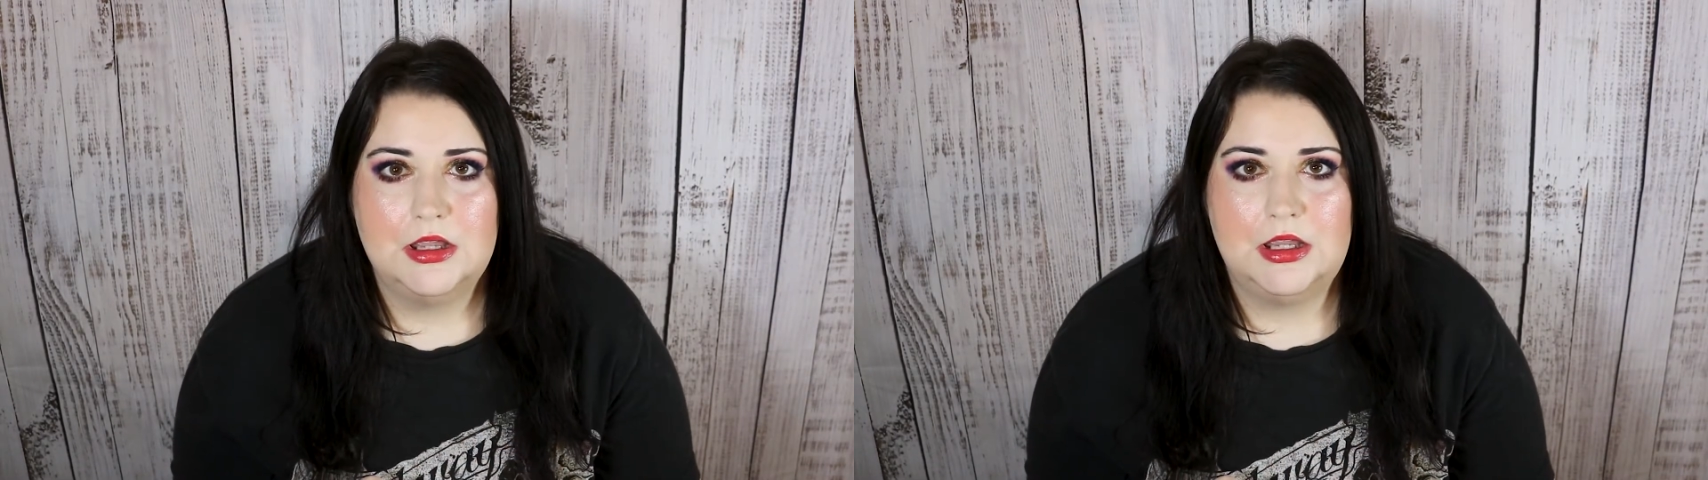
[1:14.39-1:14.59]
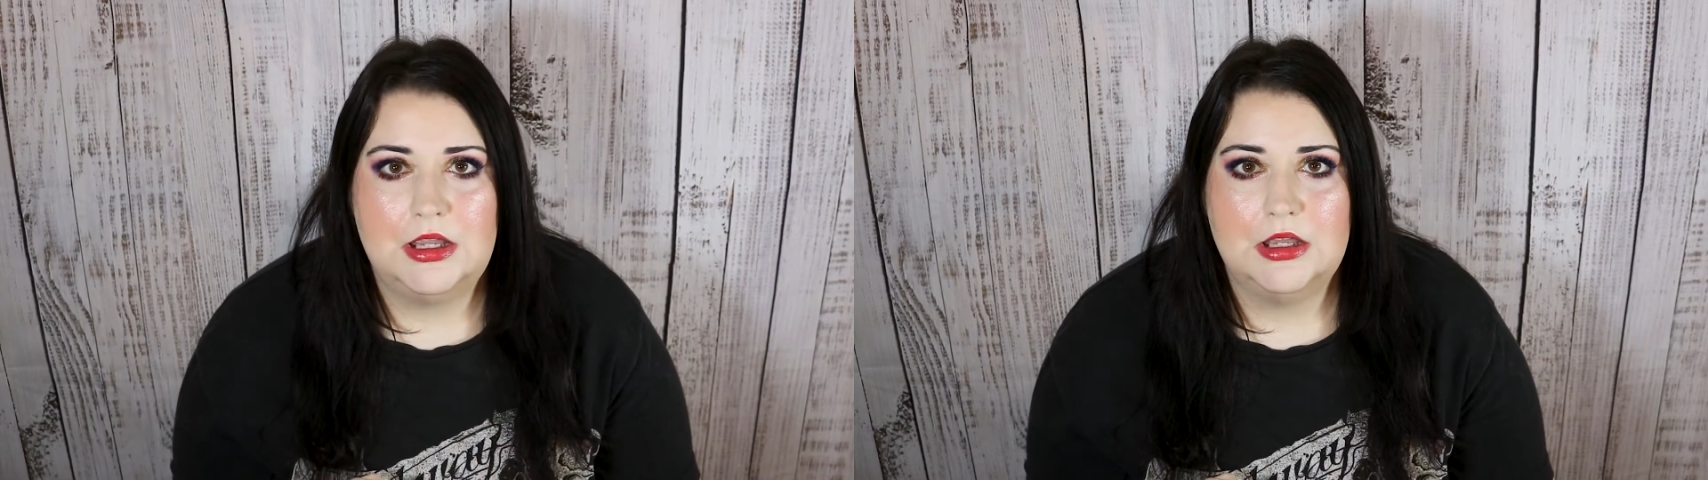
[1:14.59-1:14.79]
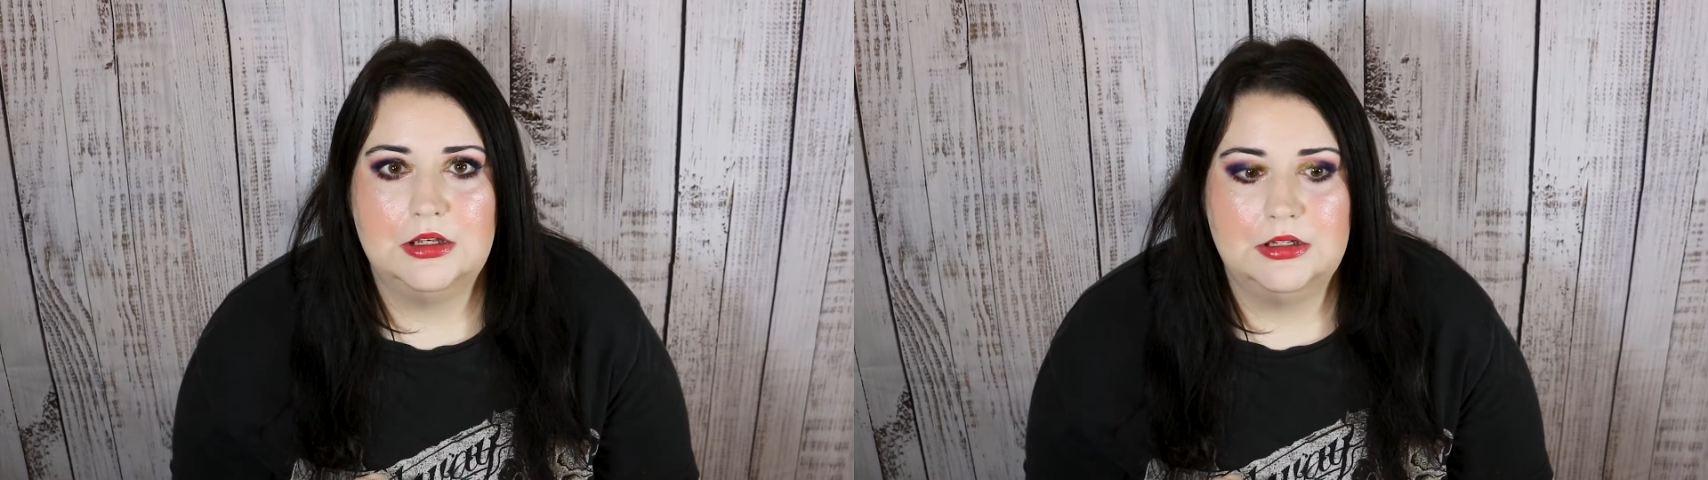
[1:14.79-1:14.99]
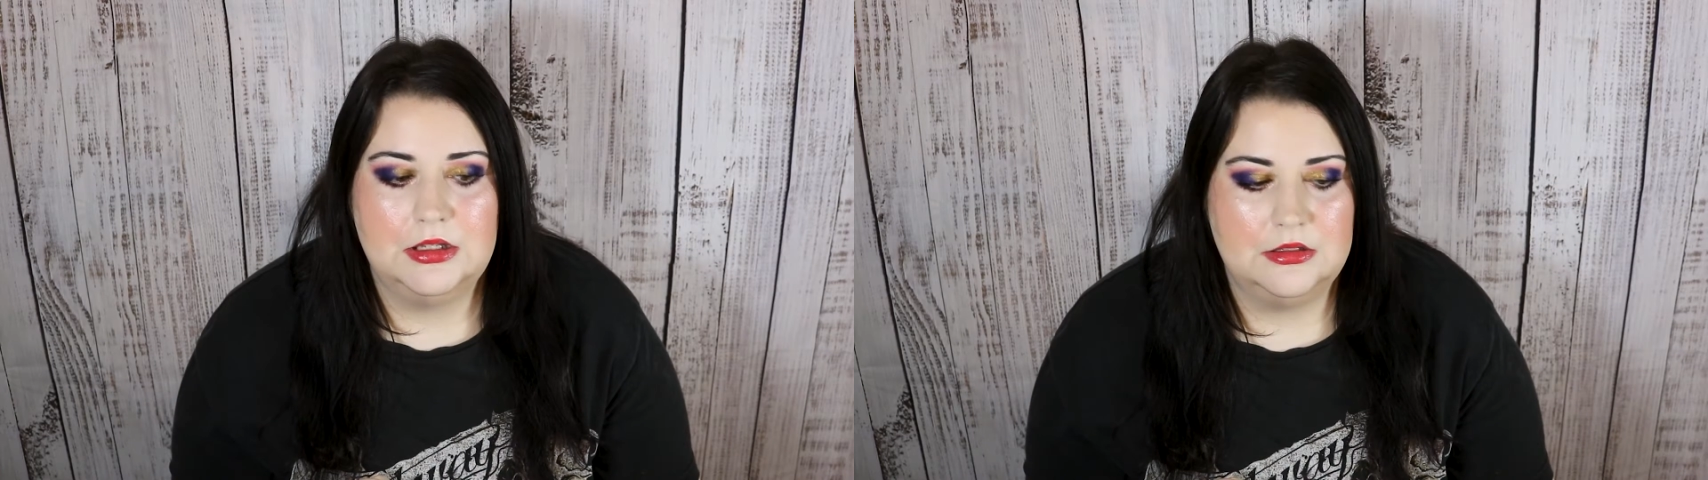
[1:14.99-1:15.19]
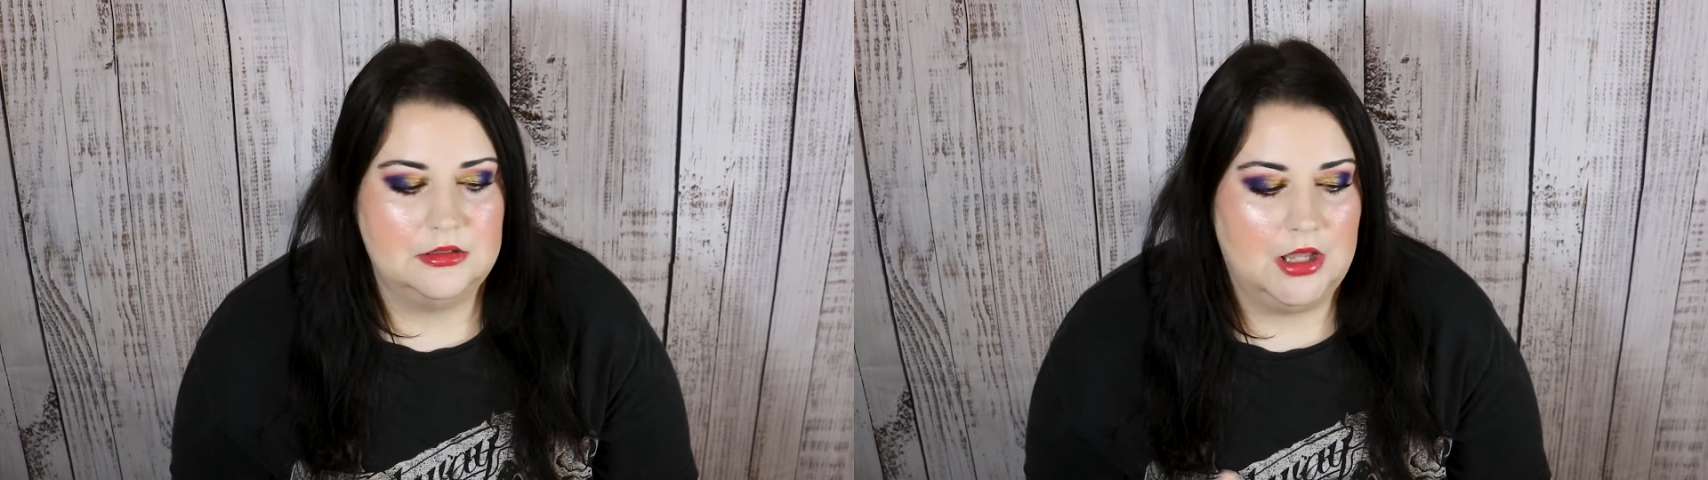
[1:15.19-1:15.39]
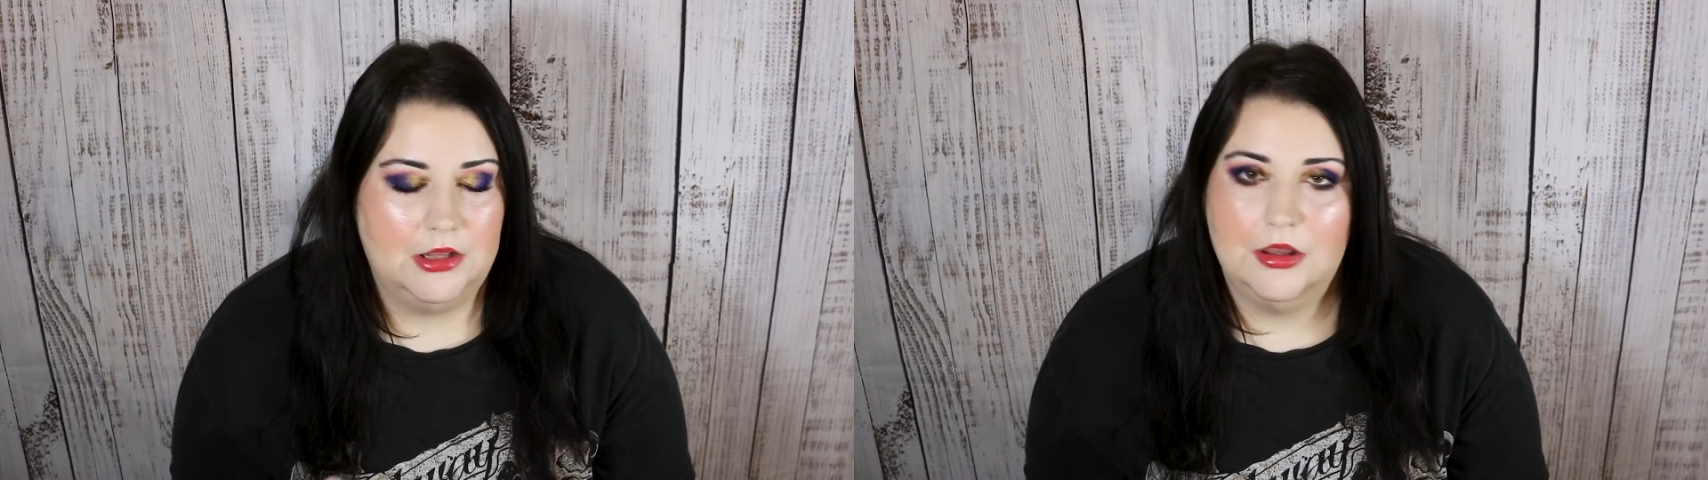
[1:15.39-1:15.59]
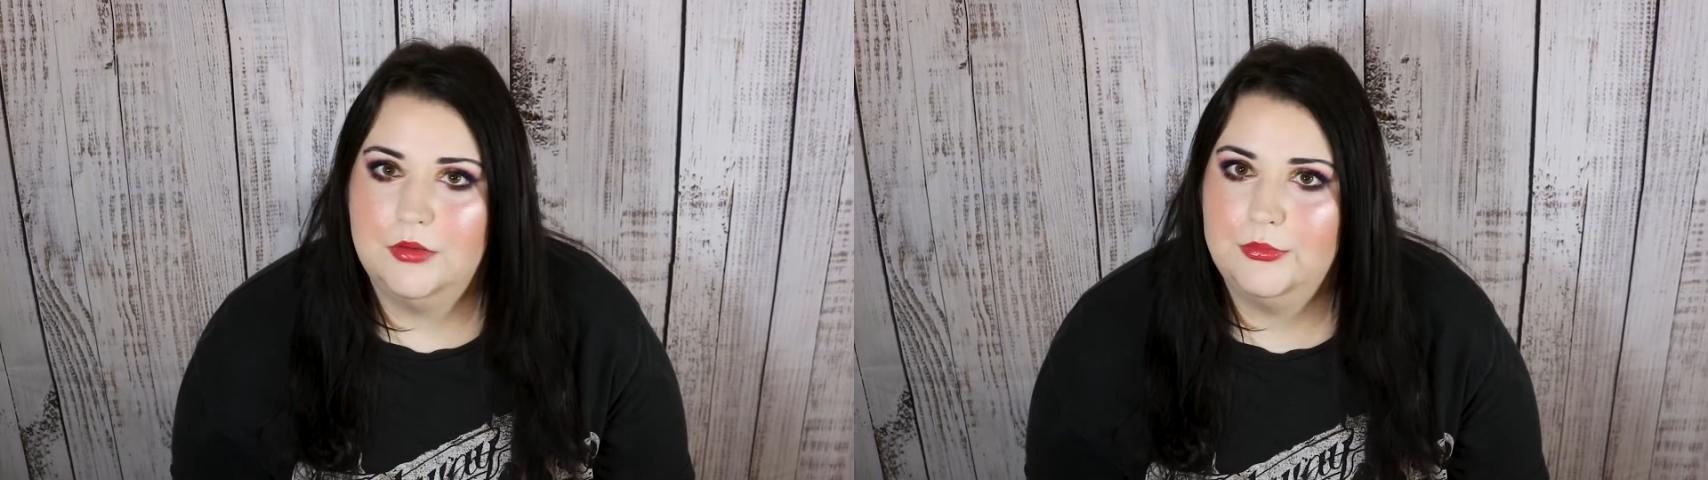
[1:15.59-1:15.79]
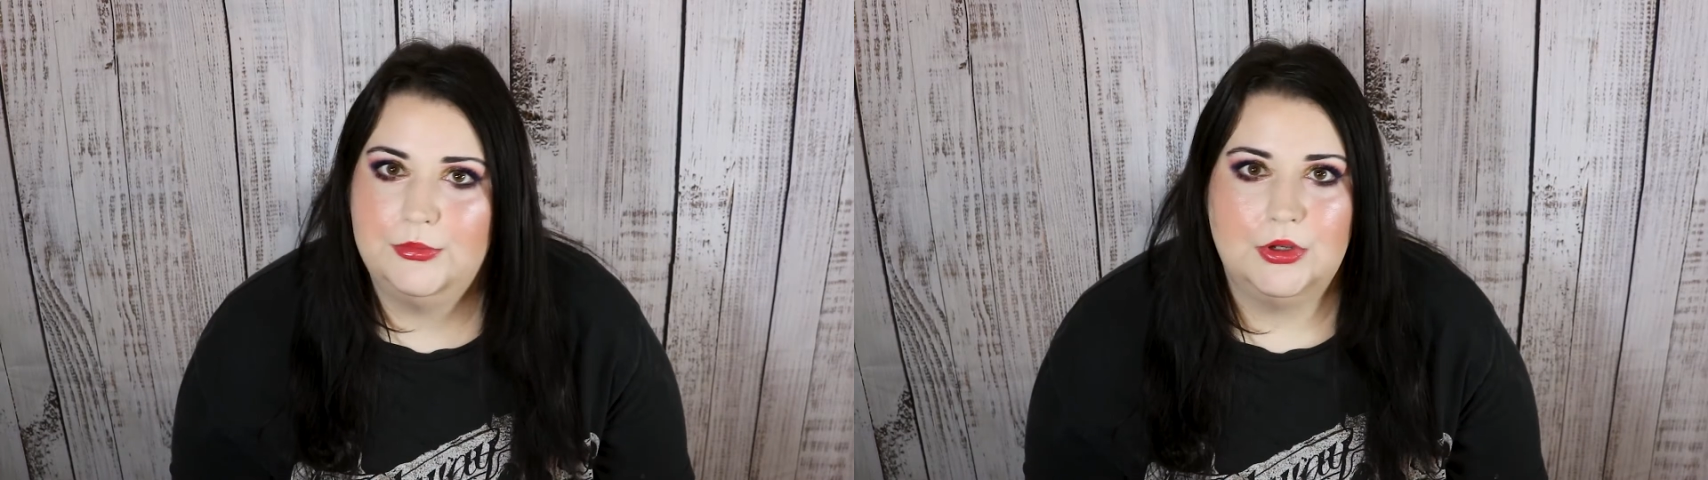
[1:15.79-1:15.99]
and I love